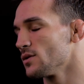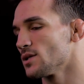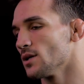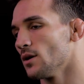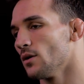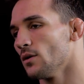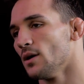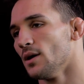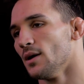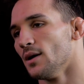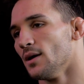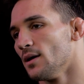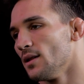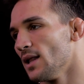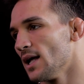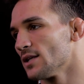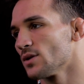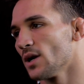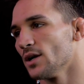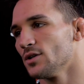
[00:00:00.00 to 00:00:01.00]
So
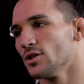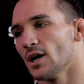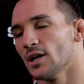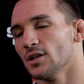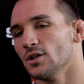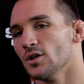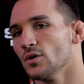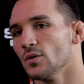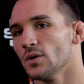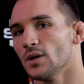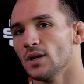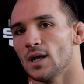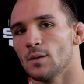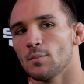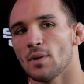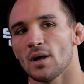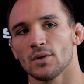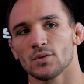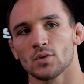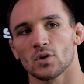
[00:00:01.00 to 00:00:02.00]
that's what I try to do,
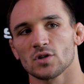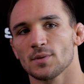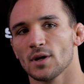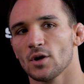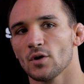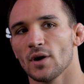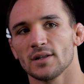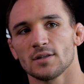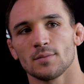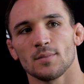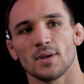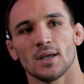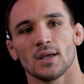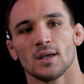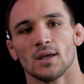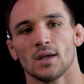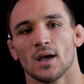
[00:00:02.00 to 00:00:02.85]
and Bellator's been great to me.